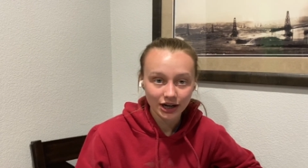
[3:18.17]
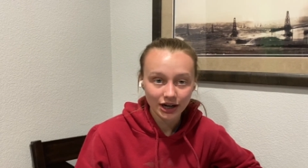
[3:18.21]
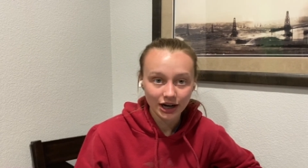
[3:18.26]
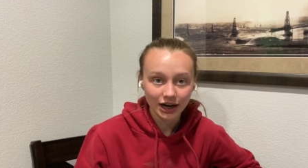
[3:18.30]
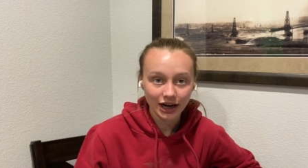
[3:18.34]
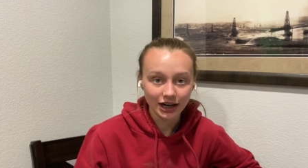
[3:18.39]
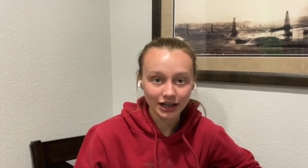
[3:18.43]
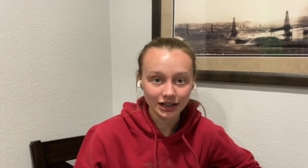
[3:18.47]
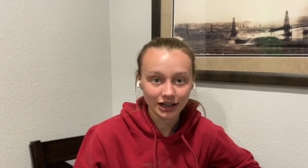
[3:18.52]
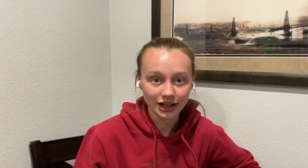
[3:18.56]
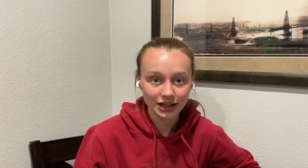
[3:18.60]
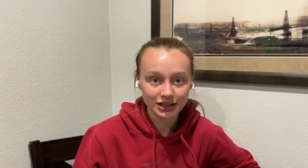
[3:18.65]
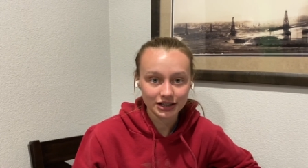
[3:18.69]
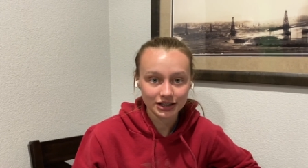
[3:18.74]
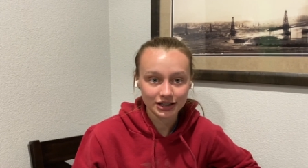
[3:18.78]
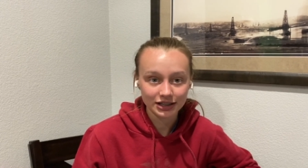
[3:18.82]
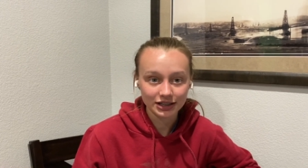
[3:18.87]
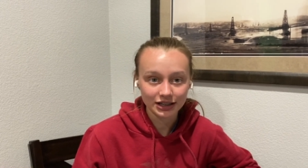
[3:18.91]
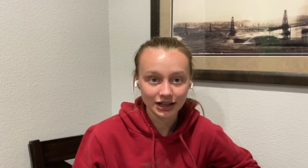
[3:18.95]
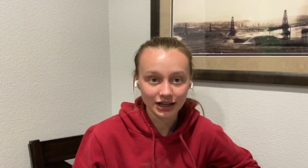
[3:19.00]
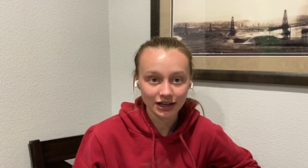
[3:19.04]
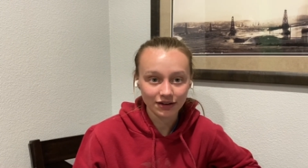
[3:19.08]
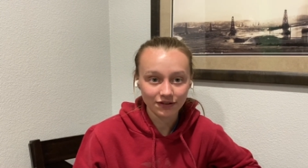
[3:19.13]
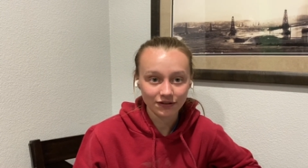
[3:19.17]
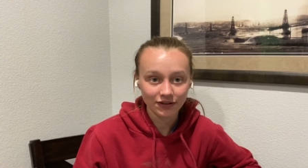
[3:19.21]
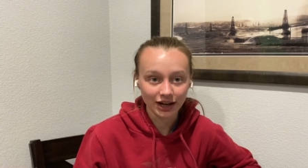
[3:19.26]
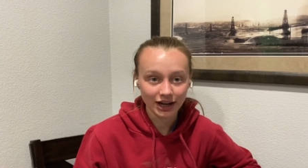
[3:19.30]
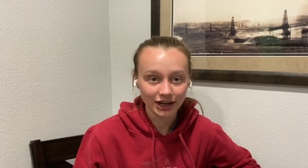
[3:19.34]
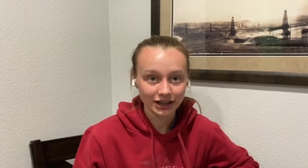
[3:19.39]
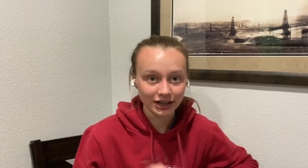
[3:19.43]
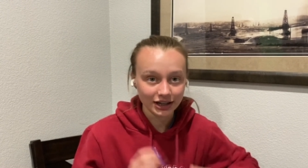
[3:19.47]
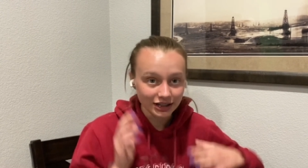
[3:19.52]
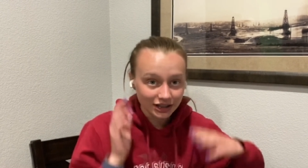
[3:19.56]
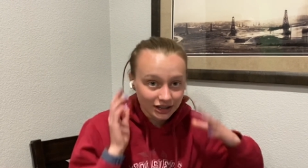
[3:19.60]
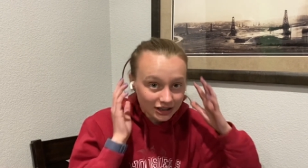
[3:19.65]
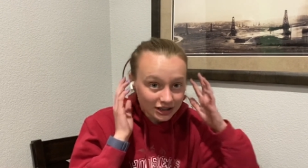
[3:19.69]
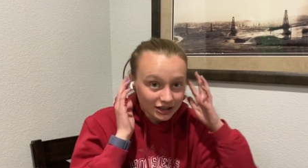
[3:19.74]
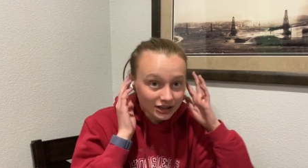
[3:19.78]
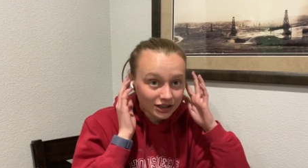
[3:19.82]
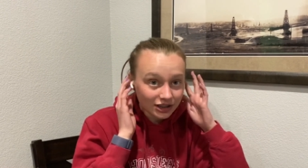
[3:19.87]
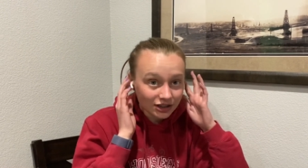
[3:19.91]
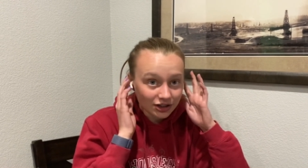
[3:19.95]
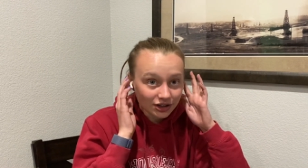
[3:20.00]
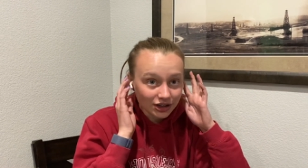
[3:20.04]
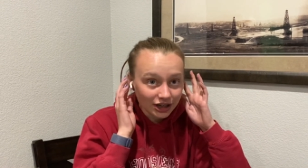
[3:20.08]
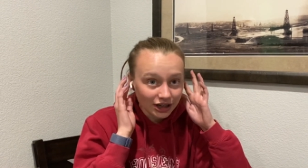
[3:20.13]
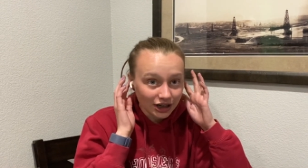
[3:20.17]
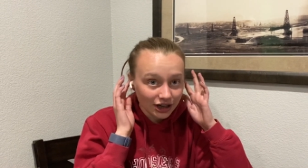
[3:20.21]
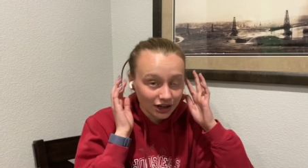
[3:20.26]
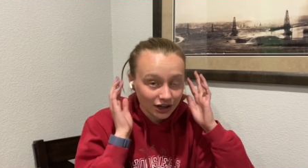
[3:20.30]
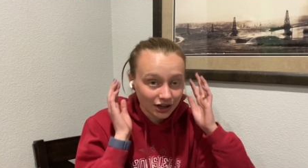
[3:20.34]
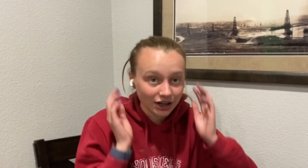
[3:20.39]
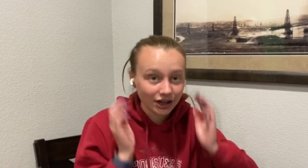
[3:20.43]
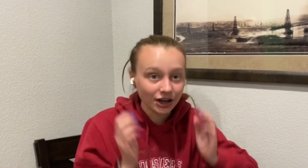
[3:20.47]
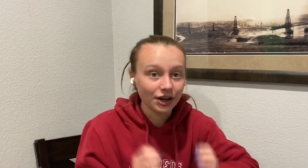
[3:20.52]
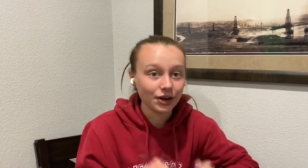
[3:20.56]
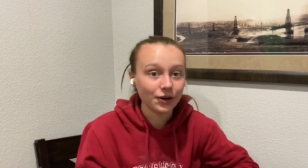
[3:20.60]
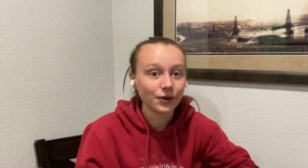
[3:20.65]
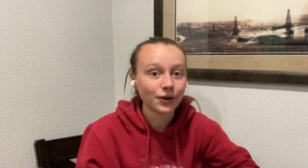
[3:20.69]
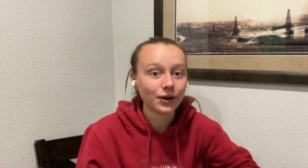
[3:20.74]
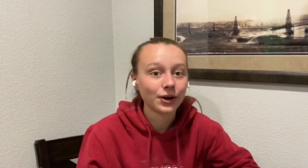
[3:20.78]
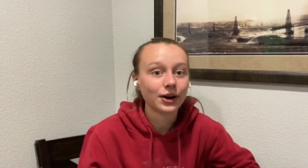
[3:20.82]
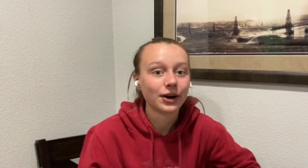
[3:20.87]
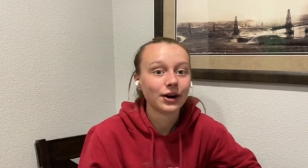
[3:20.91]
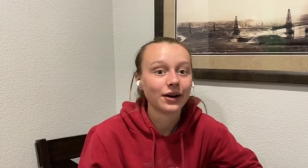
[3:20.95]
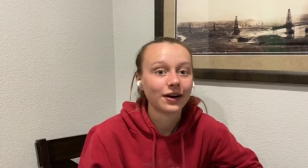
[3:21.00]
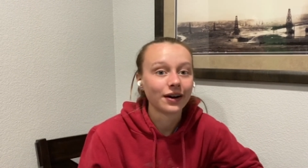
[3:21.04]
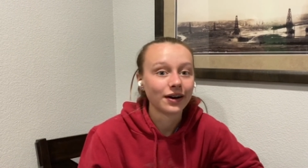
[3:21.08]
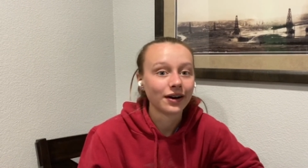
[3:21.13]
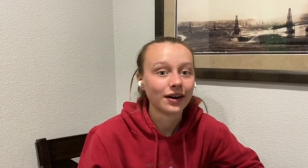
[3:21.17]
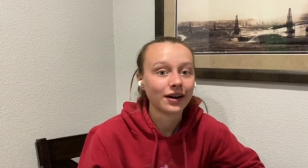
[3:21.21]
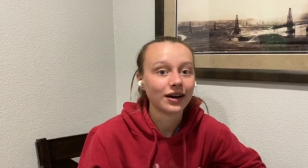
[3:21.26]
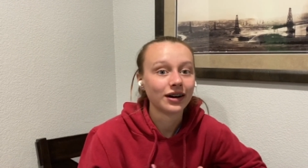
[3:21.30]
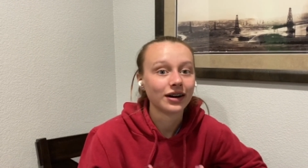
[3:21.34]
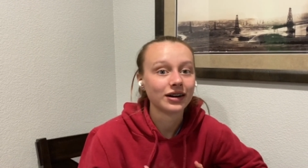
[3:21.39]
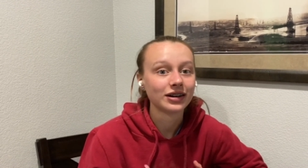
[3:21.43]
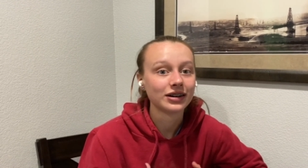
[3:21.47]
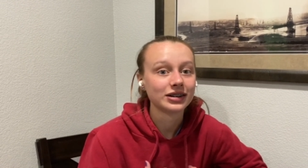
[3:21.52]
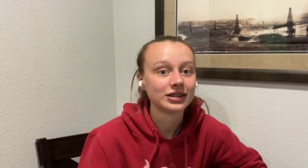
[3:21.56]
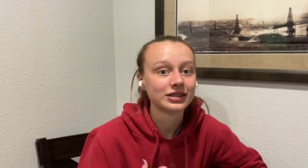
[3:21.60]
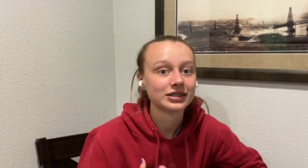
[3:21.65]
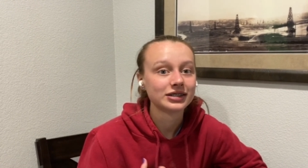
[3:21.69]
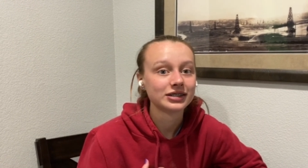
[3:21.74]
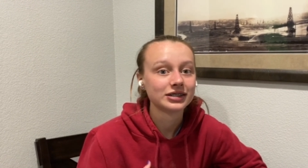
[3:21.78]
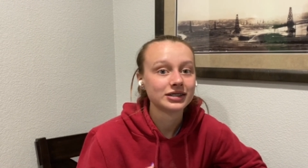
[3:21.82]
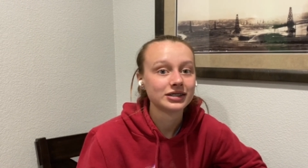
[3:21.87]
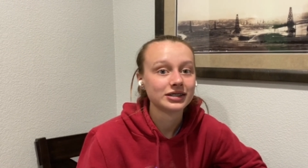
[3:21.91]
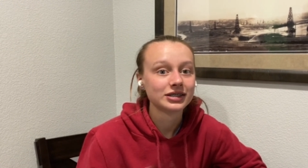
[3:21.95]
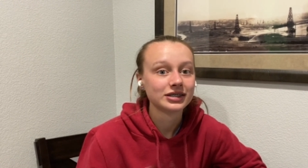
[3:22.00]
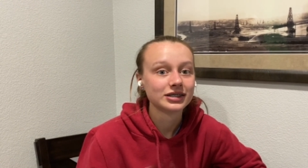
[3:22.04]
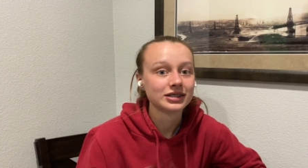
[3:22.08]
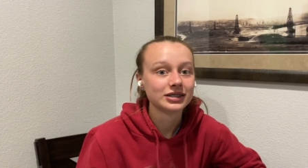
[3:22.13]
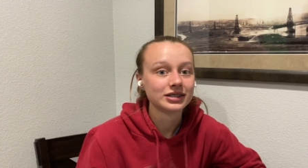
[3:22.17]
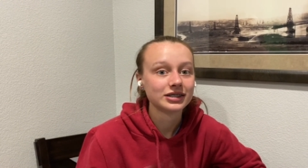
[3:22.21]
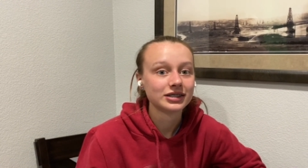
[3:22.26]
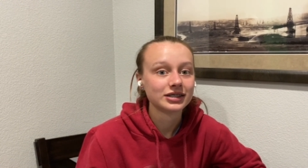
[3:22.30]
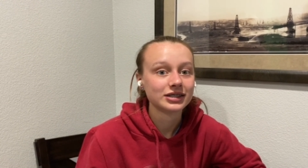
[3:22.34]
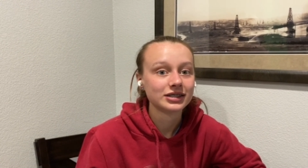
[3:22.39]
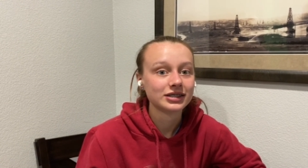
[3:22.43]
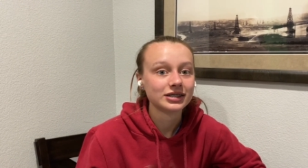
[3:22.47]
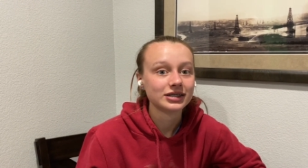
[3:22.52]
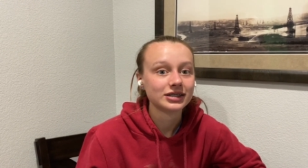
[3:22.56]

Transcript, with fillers: and let's see if I can still hear you. What are you doing?